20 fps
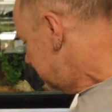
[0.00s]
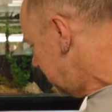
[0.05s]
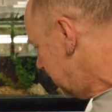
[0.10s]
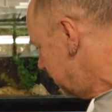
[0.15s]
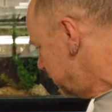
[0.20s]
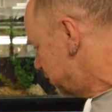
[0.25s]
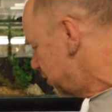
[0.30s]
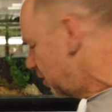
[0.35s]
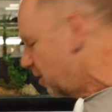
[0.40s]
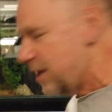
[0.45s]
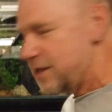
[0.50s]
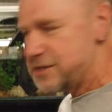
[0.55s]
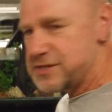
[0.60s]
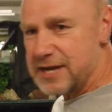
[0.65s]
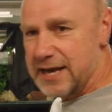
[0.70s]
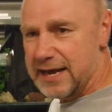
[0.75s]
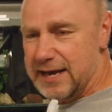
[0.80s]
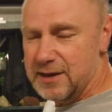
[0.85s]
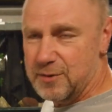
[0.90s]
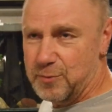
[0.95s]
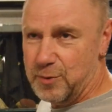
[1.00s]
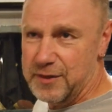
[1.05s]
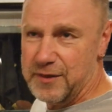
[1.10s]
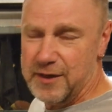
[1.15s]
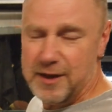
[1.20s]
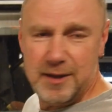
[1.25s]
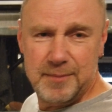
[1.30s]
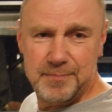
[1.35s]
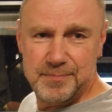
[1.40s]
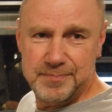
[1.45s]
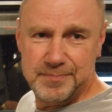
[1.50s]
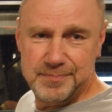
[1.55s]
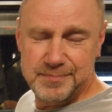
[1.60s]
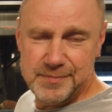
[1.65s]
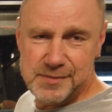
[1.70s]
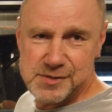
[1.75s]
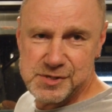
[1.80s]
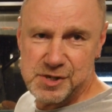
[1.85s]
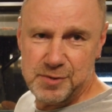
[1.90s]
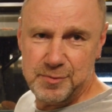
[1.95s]
inside a tank with a
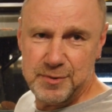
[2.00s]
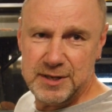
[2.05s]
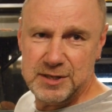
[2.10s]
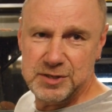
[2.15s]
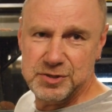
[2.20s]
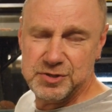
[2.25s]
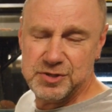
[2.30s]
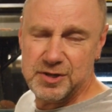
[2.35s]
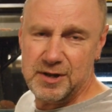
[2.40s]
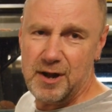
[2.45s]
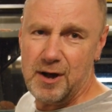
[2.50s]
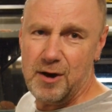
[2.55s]
syringe to